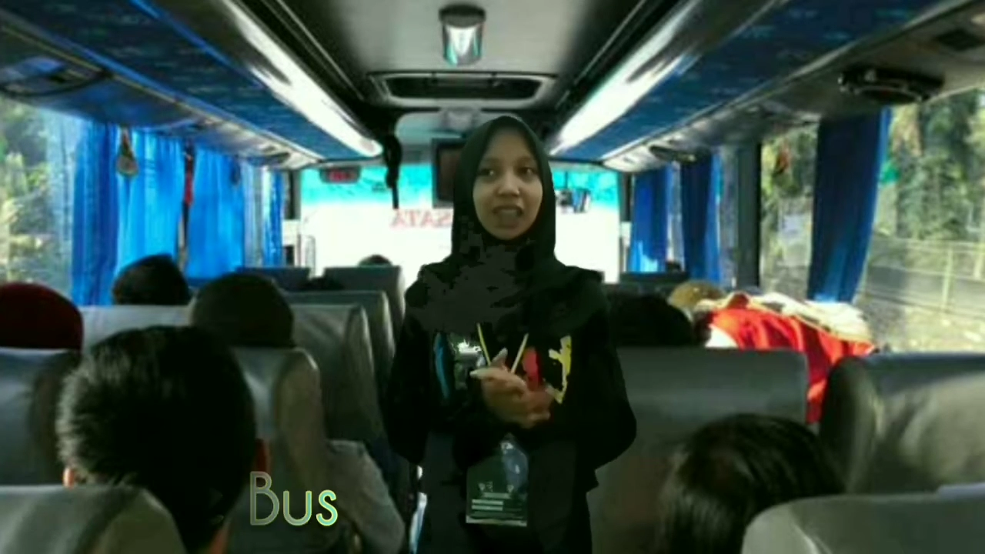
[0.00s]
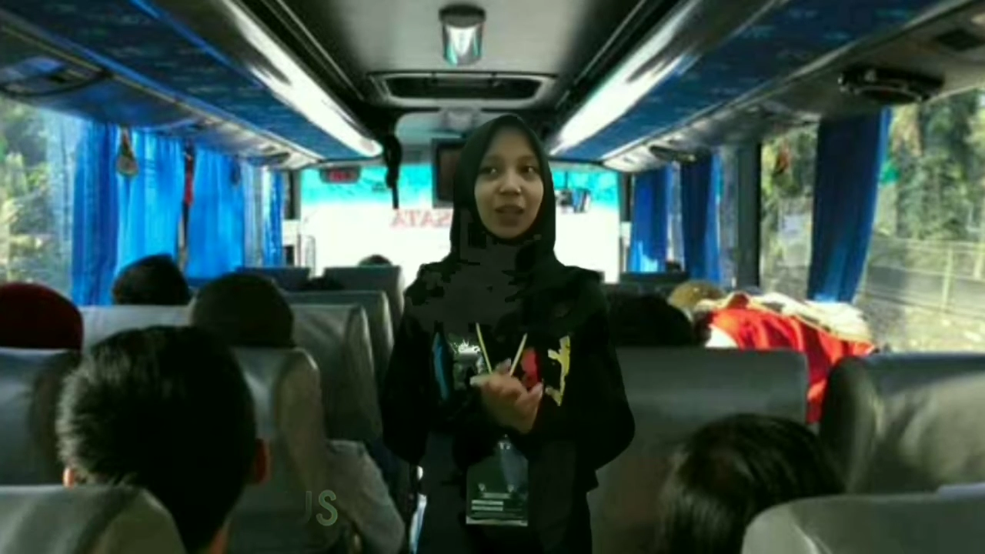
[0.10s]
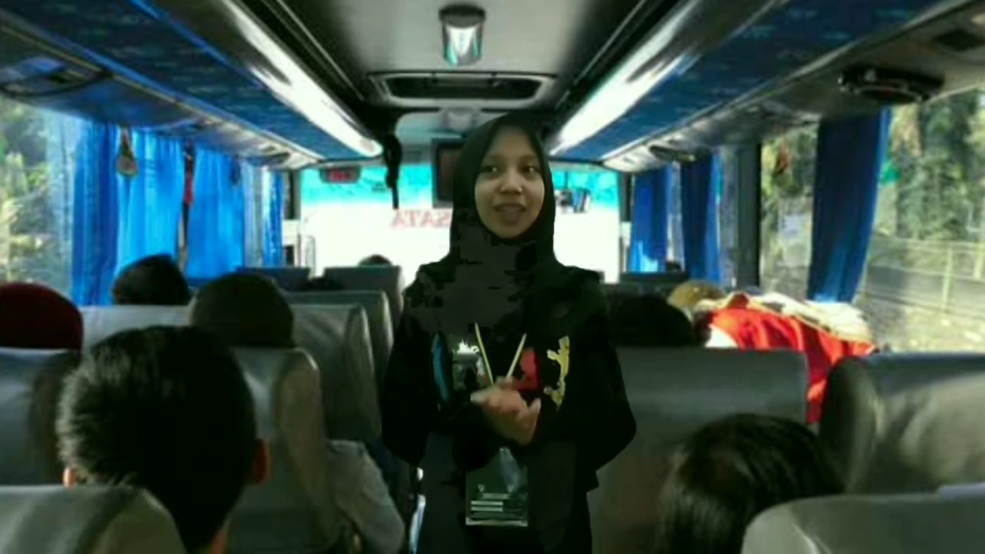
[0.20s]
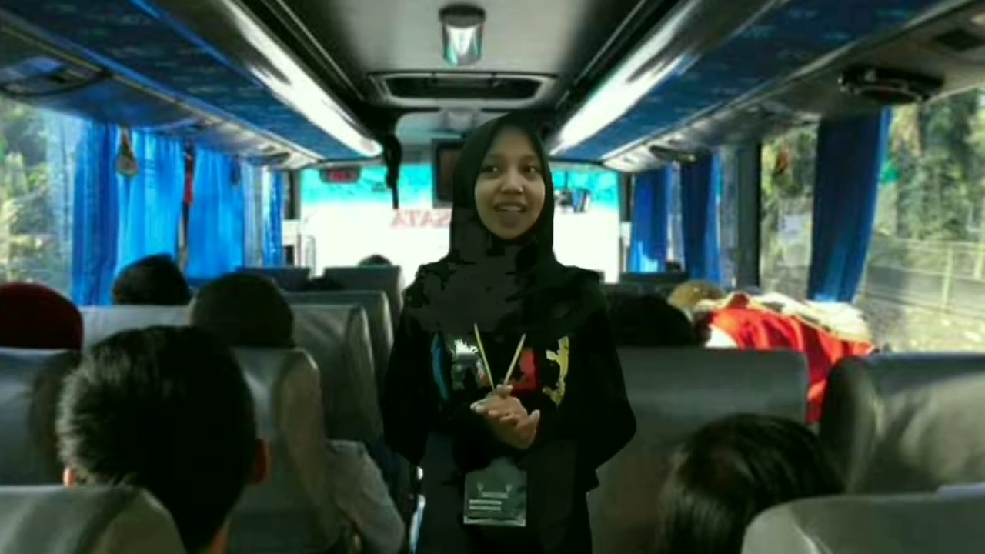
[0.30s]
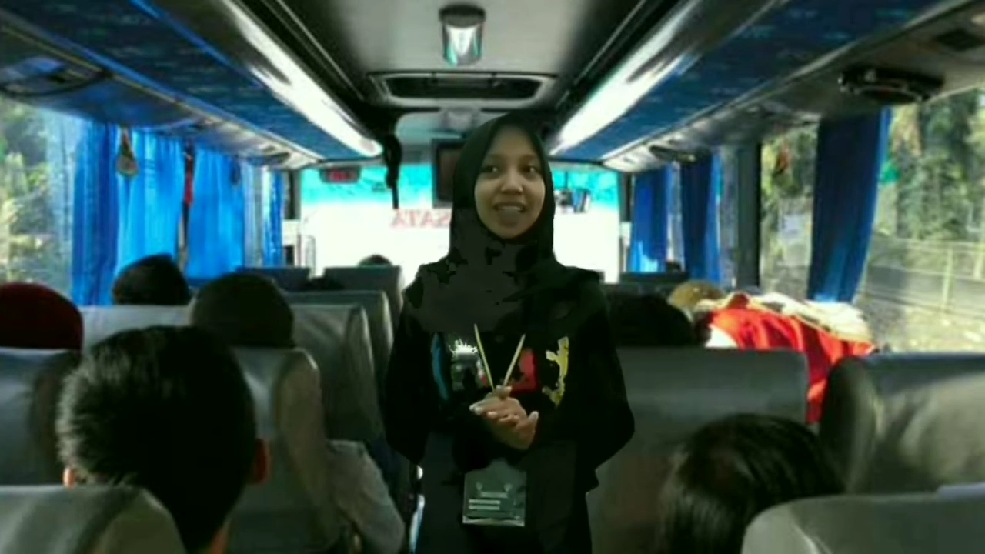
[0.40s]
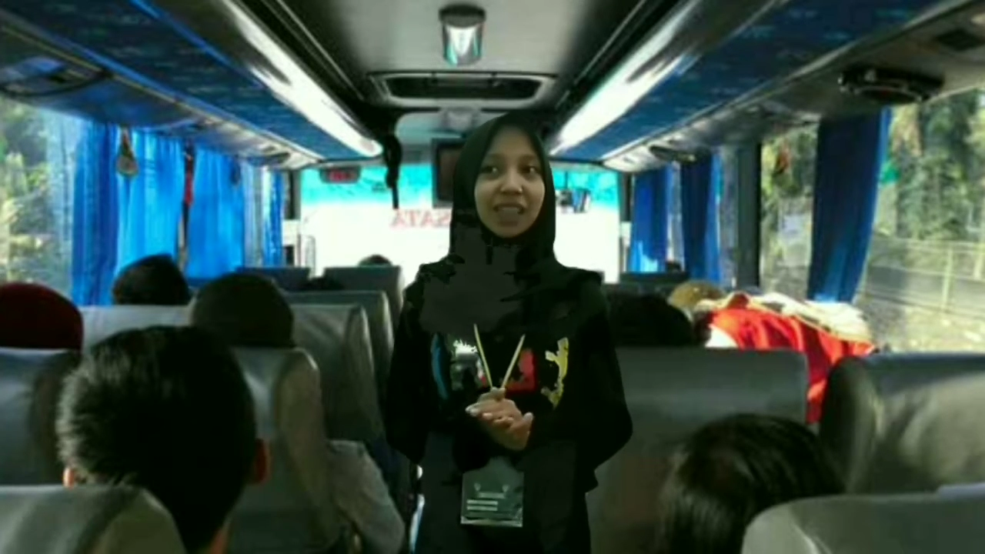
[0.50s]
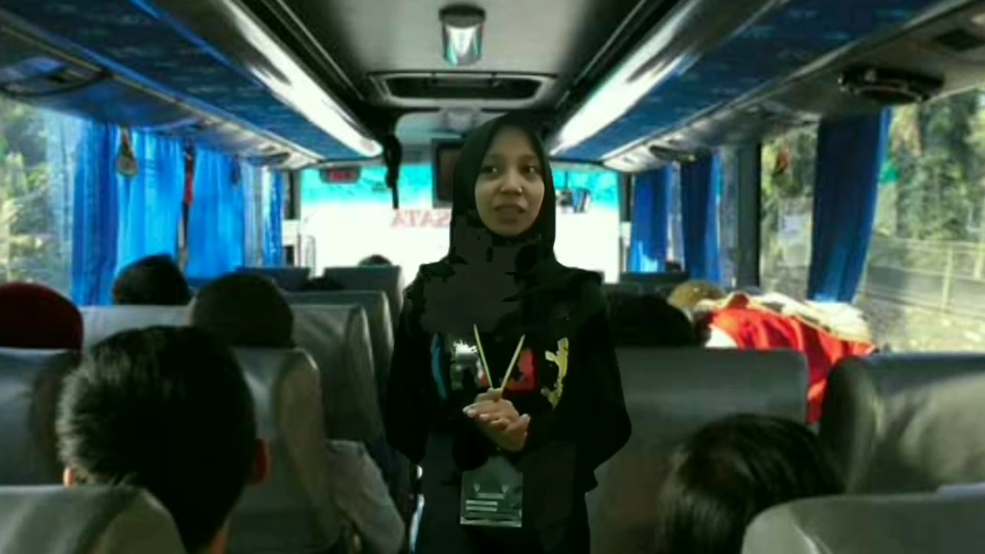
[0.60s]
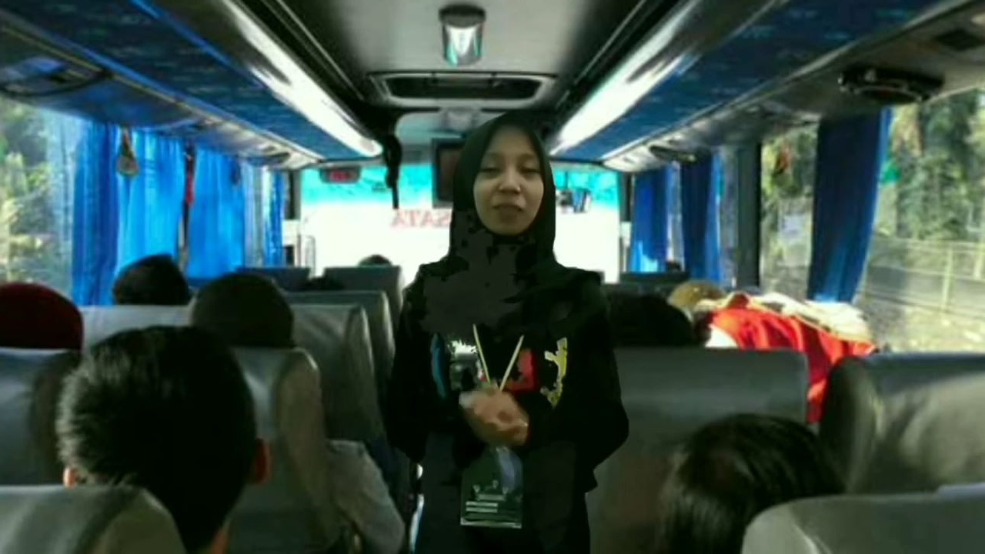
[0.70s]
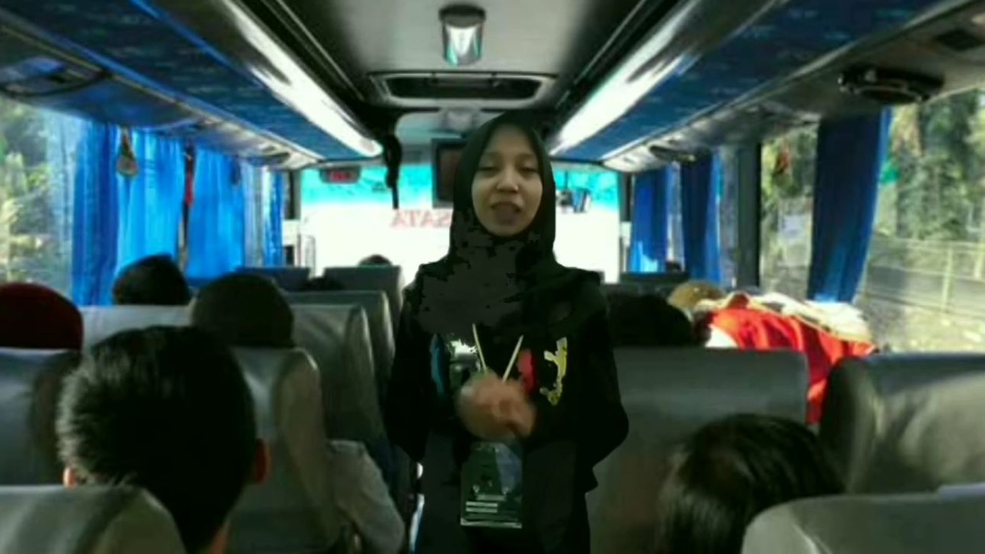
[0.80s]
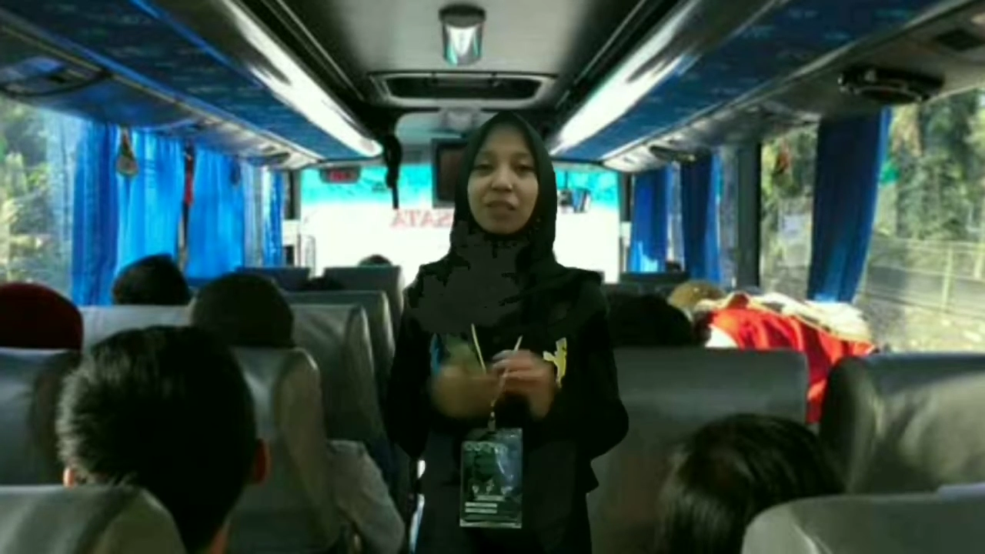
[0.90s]
Okay, here,
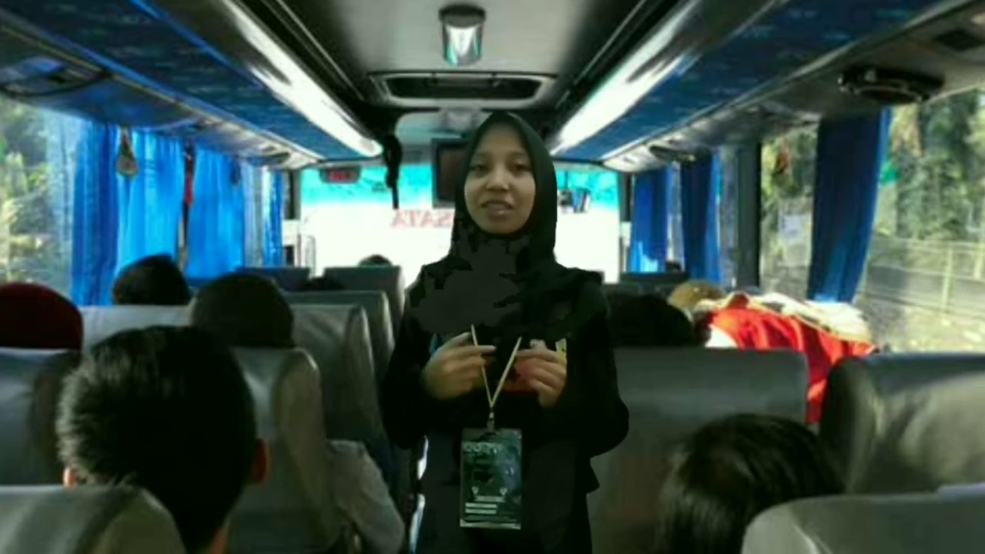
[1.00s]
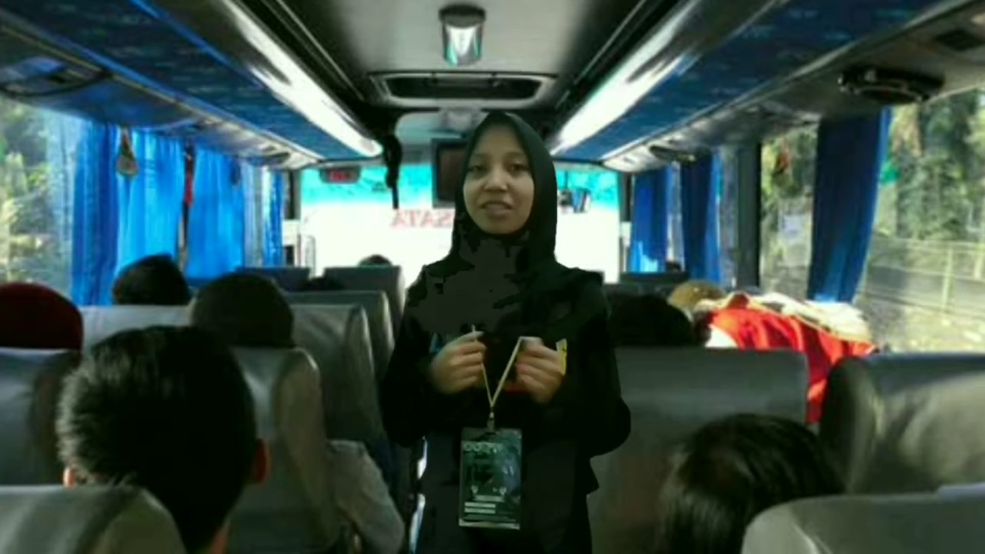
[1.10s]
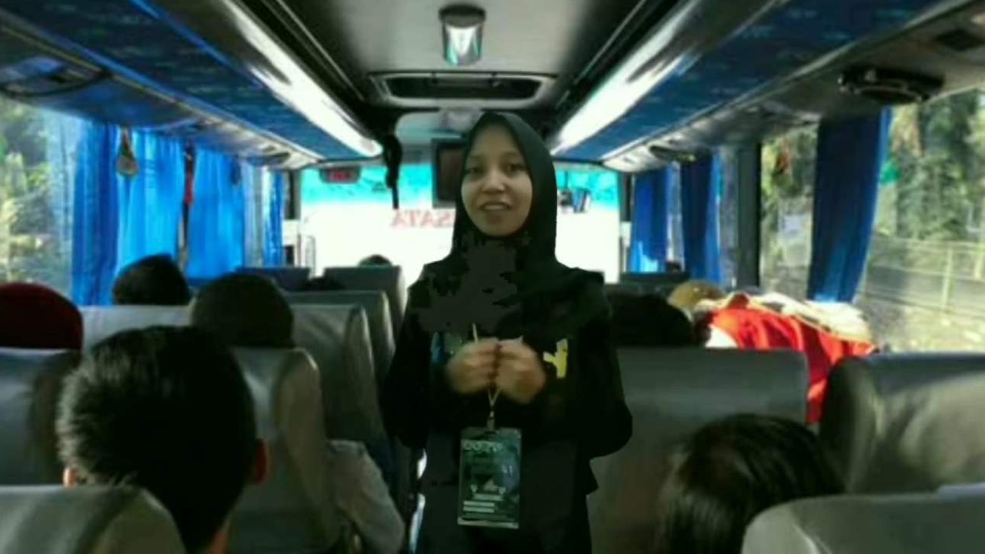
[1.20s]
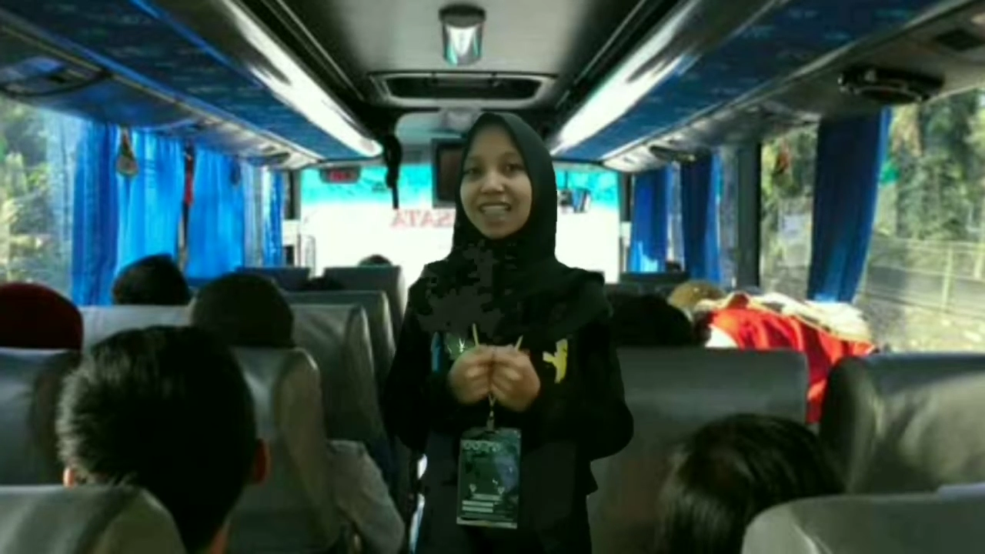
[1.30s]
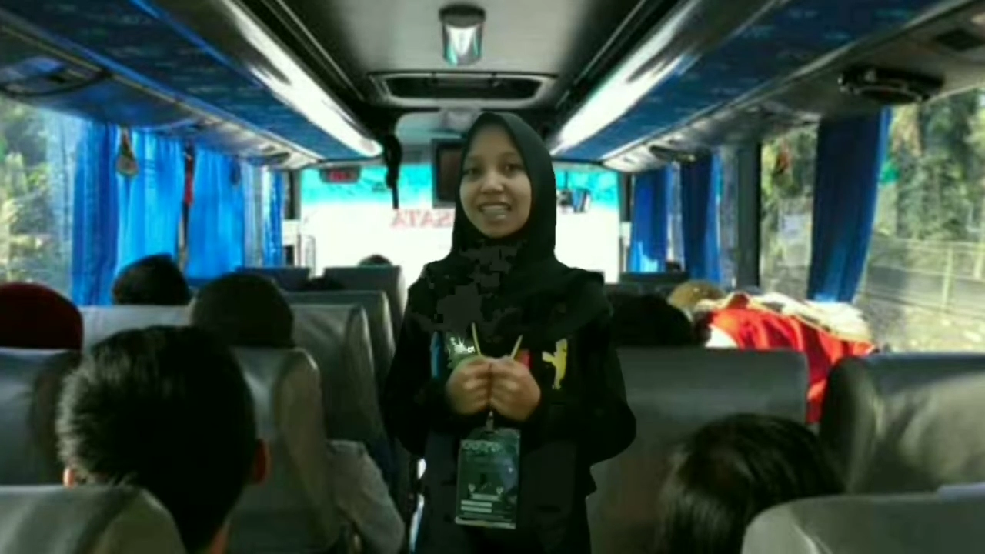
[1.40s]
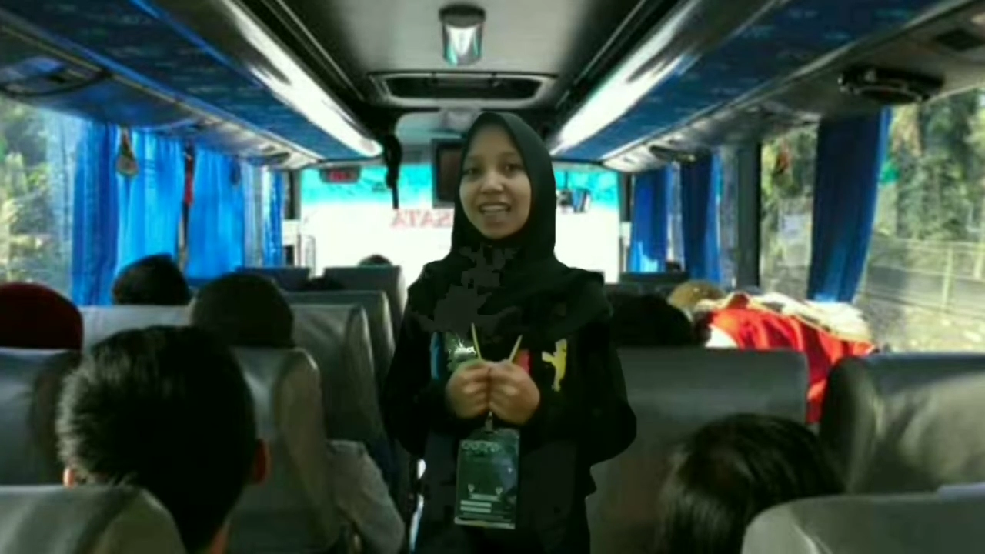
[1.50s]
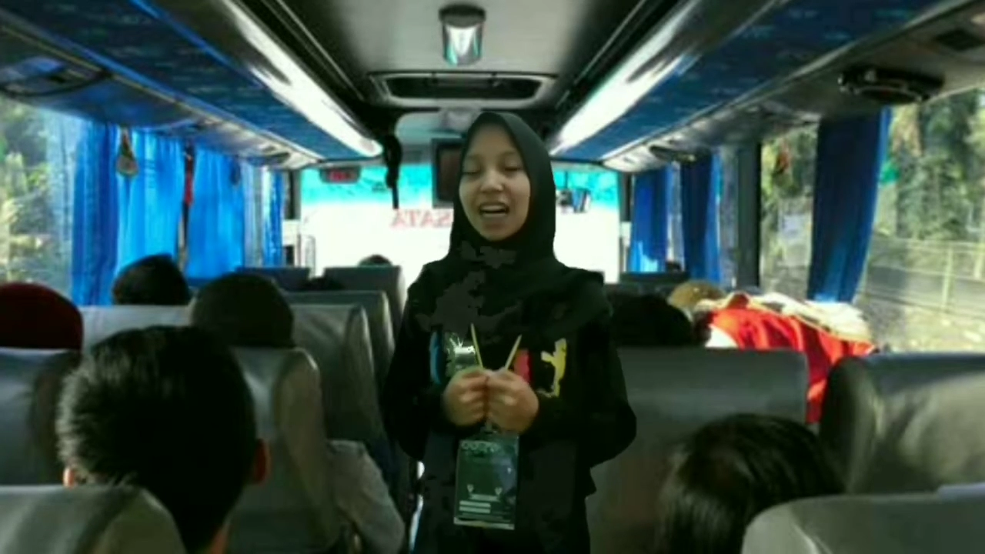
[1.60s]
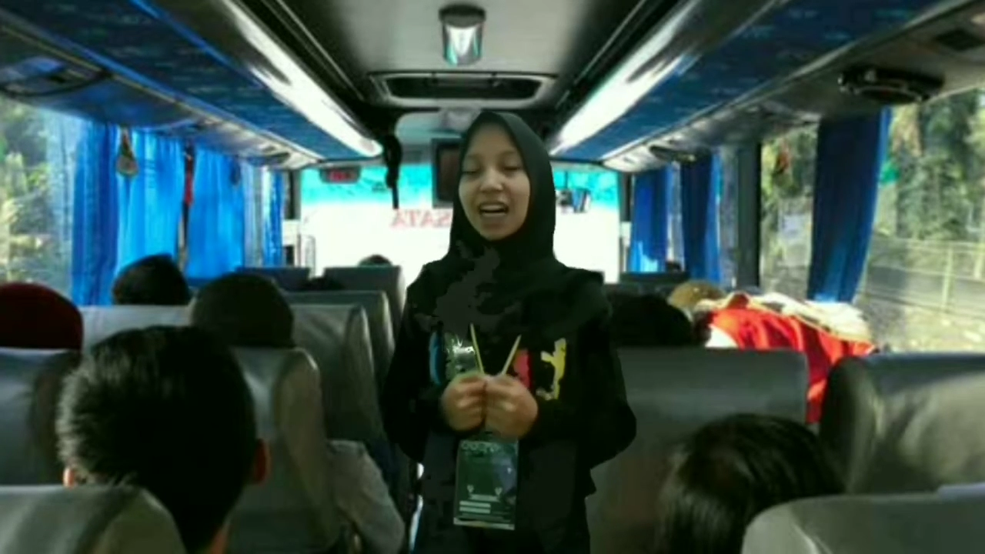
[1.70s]
my name is Faizah.